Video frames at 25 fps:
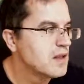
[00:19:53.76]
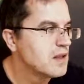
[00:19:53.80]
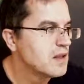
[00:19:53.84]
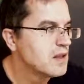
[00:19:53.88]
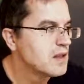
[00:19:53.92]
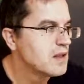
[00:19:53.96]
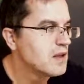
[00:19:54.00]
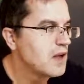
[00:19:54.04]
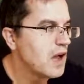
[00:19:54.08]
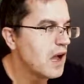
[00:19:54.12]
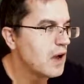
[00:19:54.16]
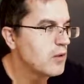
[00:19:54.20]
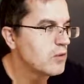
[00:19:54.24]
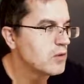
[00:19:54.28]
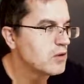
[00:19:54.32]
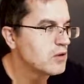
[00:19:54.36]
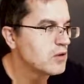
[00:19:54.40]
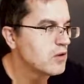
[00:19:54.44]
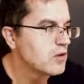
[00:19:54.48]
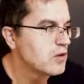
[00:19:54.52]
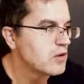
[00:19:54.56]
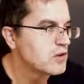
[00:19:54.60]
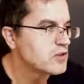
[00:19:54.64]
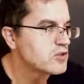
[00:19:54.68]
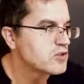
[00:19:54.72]
I will
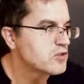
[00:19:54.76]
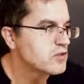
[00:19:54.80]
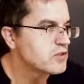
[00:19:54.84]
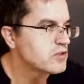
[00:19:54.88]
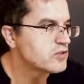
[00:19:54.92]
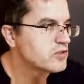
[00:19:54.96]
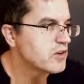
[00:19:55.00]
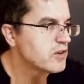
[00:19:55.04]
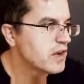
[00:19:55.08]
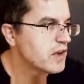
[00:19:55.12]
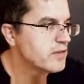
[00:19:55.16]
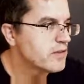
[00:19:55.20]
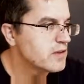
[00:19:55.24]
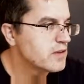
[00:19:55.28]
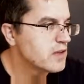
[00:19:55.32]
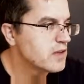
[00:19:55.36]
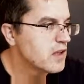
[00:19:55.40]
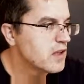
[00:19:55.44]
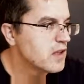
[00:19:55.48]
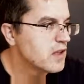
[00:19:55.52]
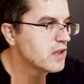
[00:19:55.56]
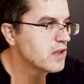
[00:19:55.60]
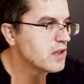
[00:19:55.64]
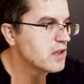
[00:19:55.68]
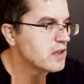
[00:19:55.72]
actually drive it
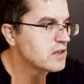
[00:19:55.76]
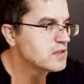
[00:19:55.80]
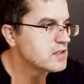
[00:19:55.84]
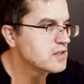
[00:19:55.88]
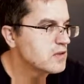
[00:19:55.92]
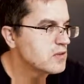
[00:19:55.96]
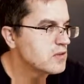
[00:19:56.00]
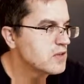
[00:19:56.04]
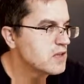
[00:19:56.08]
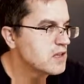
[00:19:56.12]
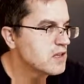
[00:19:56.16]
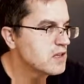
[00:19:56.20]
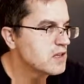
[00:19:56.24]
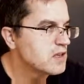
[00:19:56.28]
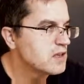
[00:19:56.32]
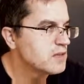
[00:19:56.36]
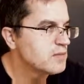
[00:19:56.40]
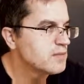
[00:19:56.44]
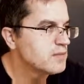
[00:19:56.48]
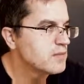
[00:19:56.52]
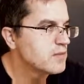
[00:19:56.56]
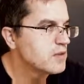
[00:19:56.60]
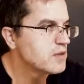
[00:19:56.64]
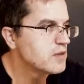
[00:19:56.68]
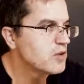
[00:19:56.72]
here. So here
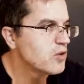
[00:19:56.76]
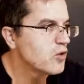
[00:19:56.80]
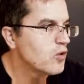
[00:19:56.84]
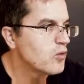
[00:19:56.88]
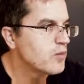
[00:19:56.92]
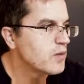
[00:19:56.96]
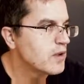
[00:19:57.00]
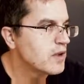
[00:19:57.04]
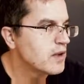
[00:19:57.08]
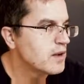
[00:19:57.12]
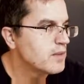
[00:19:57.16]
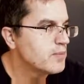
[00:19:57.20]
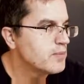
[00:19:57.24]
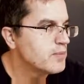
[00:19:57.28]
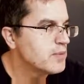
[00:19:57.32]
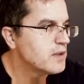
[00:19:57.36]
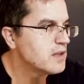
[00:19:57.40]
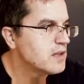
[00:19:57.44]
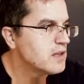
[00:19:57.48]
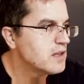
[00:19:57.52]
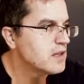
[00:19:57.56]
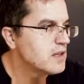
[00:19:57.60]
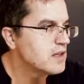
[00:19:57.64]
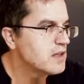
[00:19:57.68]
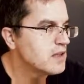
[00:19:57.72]
the omega P
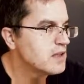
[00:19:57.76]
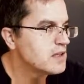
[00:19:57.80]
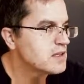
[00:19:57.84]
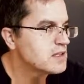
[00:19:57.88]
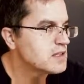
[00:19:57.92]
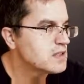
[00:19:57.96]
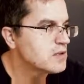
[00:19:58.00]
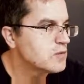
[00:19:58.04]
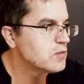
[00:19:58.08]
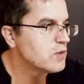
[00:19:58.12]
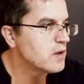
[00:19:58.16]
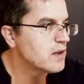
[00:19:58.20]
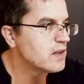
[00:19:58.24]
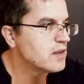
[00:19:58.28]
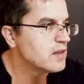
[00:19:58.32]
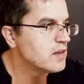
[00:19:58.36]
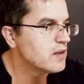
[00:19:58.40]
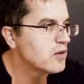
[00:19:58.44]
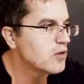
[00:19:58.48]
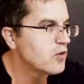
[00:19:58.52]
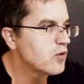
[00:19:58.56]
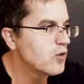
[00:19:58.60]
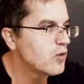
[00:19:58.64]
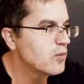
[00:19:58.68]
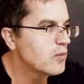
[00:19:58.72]
is when the
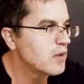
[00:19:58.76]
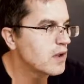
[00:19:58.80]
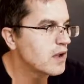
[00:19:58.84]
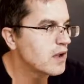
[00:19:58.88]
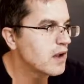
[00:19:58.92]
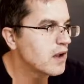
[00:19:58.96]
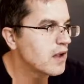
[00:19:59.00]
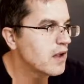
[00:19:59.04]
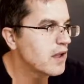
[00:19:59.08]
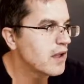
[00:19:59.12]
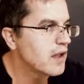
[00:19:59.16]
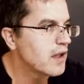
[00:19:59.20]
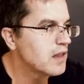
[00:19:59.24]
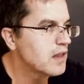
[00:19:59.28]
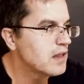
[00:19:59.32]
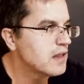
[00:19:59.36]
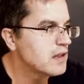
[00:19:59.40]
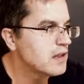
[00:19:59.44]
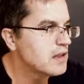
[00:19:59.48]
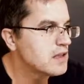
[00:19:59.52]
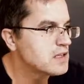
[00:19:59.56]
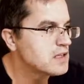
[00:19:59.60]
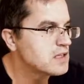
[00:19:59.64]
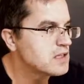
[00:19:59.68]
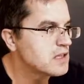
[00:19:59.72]
omega L
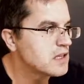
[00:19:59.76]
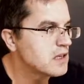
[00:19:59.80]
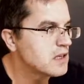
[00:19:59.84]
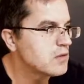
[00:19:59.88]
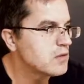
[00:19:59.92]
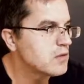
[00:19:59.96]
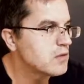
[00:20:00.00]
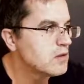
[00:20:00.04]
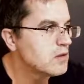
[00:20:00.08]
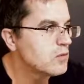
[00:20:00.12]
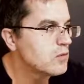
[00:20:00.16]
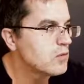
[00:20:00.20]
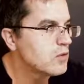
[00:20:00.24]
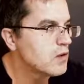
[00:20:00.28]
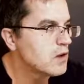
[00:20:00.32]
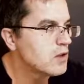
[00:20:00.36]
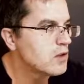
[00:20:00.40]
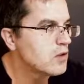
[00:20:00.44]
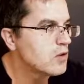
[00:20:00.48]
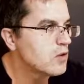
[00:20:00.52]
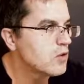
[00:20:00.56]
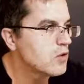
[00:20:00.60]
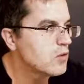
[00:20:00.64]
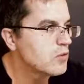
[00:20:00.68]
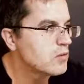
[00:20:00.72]
is equal 1
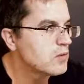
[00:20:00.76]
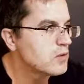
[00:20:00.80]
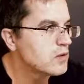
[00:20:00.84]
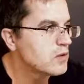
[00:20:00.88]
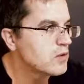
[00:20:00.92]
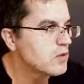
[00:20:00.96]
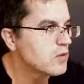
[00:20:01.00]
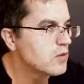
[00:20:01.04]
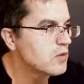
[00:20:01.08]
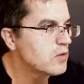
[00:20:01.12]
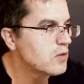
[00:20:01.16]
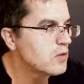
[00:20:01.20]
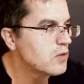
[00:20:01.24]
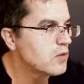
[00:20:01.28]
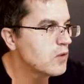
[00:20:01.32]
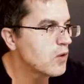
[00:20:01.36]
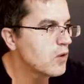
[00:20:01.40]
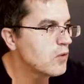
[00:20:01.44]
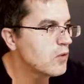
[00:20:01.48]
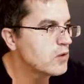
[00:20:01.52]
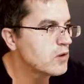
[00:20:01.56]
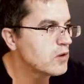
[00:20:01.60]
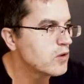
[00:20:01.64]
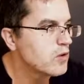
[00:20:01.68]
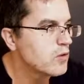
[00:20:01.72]

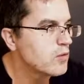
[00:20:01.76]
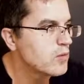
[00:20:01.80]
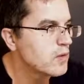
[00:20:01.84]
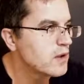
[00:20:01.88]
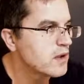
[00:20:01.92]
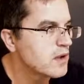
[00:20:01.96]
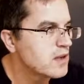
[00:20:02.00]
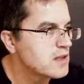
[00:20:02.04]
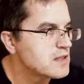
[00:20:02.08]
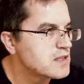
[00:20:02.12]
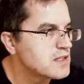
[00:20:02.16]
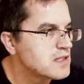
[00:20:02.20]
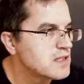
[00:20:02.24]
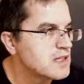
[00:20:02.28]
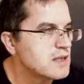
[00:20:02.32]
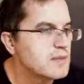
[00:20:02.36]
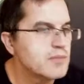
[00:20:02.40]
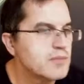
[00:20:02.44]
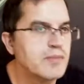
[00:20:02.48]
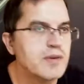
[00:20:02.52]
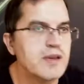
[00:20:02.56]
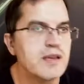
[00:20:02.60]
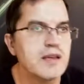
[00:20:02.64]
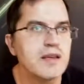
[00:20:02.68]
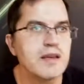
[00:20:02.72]
over omega
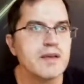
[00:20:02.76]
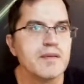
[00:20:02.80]
CP.